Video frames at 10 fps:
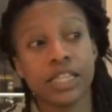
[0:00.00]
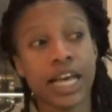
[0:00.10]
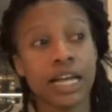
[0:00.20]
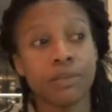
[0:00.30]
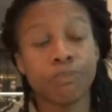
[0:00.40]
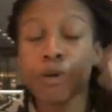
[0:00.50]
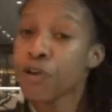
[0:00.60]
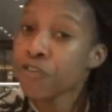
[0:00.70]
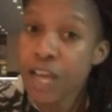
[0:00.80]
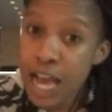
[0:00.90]
that
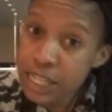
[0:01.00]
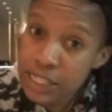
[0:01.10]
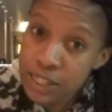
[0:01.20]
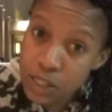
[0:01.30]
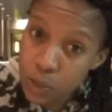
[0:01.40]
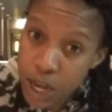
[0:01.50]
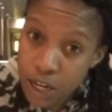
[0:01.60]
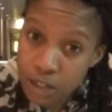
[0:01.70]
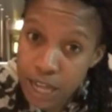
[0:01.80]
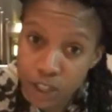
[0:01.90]
poofy ass
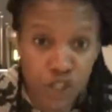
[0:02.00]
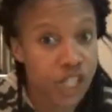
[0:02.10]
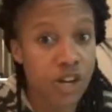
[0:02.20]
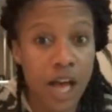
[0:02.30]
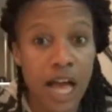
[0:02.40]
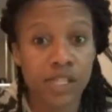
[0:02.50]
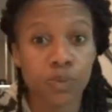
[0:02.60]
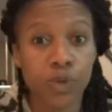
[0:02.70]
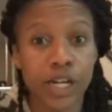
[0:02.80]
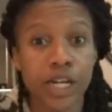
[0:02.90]
sweater that Giselle has
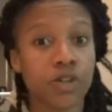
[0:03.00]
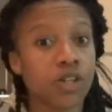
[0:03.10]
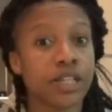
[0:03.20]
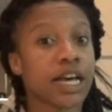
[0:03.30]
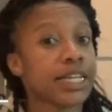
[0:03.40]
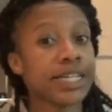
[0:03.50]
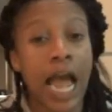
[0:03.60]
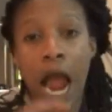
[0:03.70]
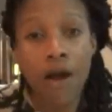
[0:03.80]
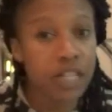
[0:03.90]
been wearing, or that
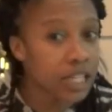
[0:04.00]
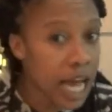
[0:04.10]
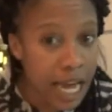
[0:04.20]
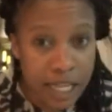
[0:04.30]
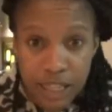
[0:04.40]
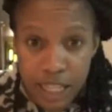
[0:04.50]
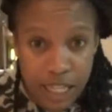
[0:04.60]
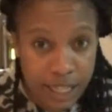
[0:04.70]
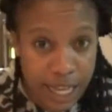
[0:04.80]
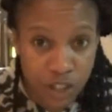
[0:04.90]
Cowley Lion
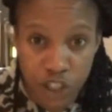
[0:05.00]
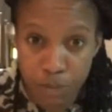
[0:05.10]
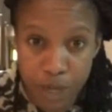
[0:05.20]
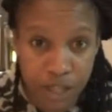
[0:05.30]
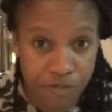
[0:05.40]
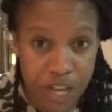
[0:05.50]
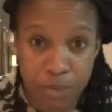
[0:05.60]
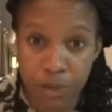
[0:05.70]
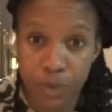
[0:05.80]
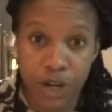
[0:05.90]
thing that she made the
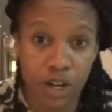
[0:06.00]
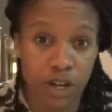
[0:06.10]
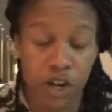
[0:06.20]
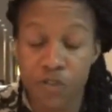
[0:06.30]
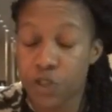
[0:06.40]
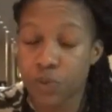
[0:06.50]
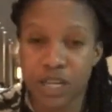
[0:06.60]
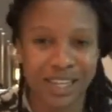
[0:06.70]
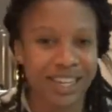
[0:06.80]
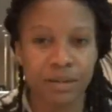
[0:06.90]
family wear over the
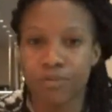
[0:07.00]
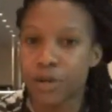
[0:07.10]
weekend.